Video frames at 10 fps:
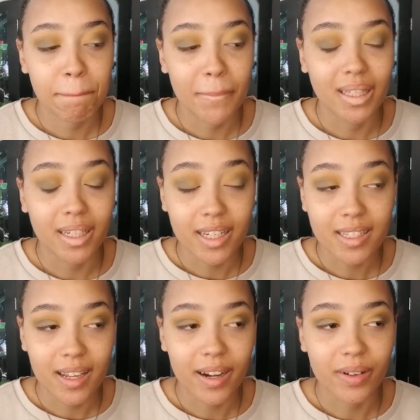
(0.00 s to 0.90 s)
And like I
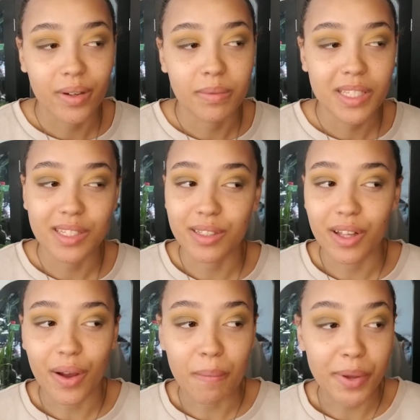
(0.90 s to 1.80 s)
said, I know I'm still
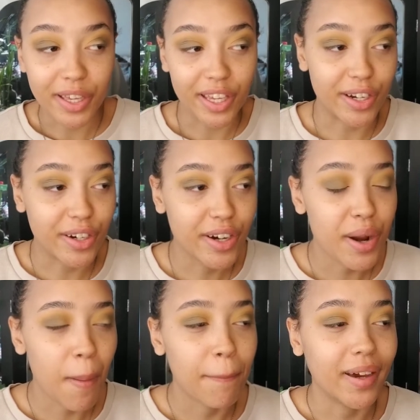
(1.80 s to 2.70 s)
a beginner,
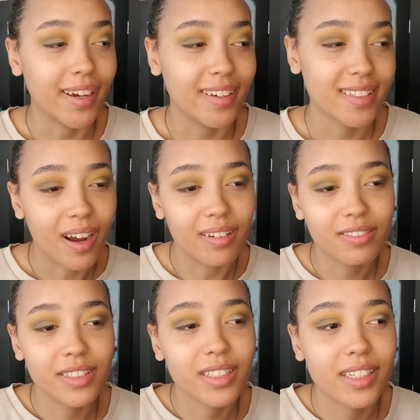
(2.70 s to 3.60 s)
but I
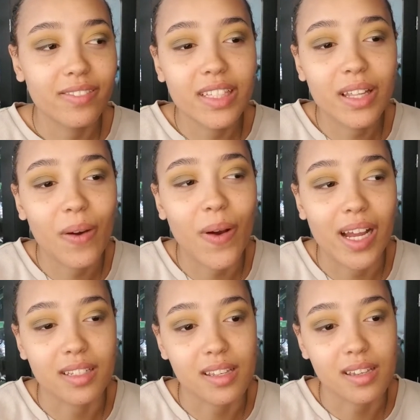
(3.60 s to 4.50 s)
feel even though
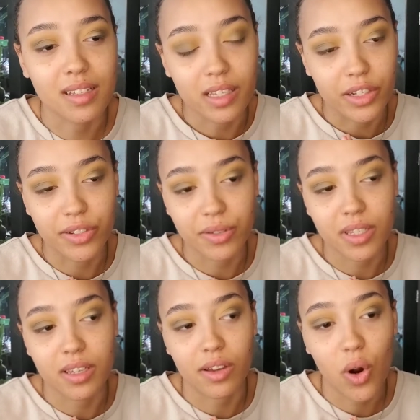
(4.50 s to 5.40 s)
as it continues to
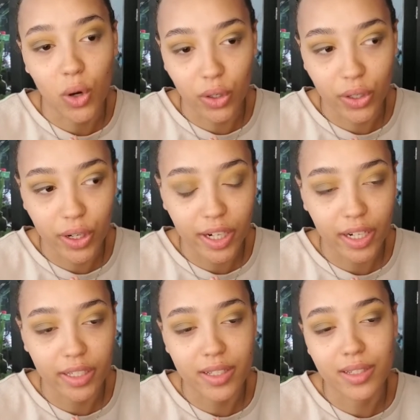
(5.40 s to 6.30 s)
get harder and I
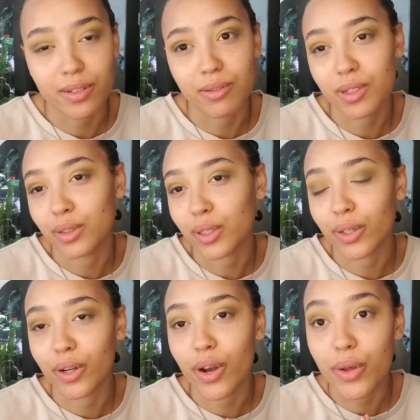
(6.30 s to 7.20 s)
continue to
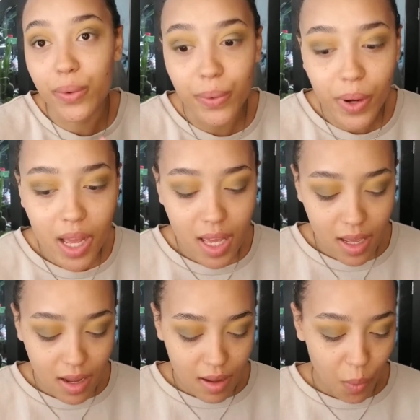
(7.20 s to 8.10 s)
learn new
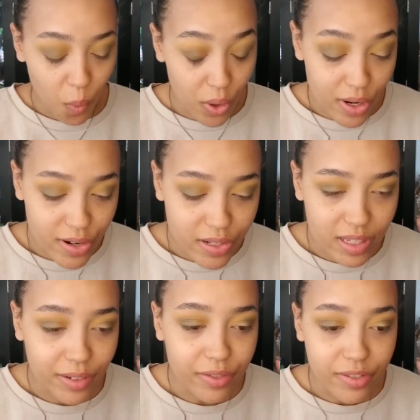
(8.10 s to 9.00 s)
words
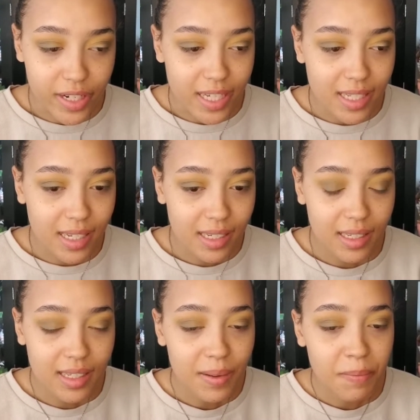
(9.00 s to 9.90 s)
and phrases,
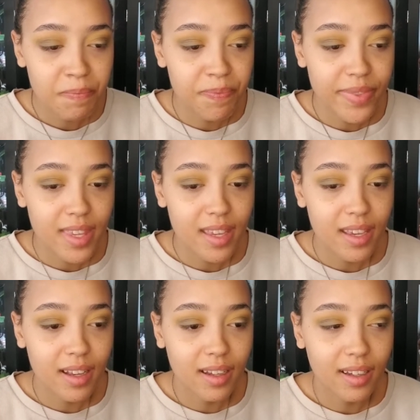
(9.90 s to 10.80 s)

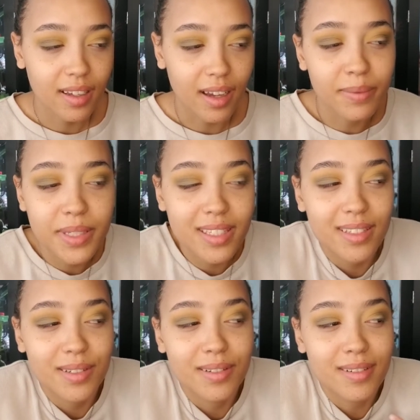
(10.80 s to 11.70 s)
I'm
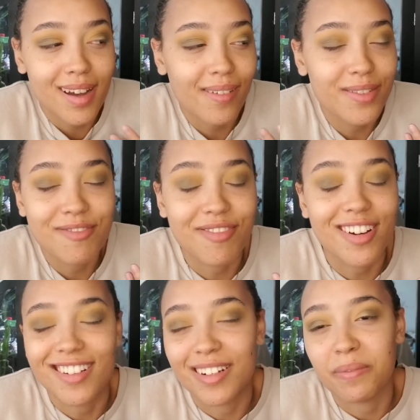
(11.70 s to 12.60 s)
still having fun
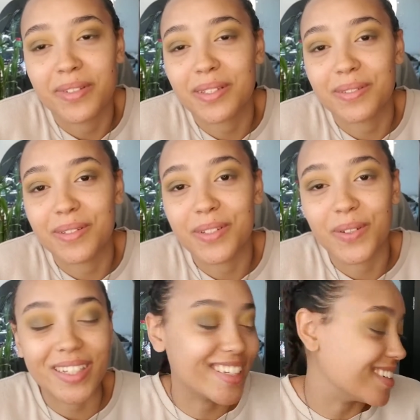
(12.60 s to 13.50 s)
and I'm still
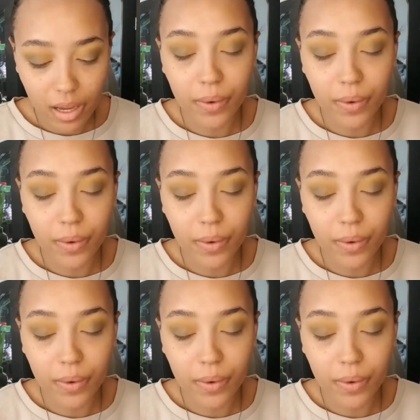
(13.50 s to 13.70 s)
enjoying it.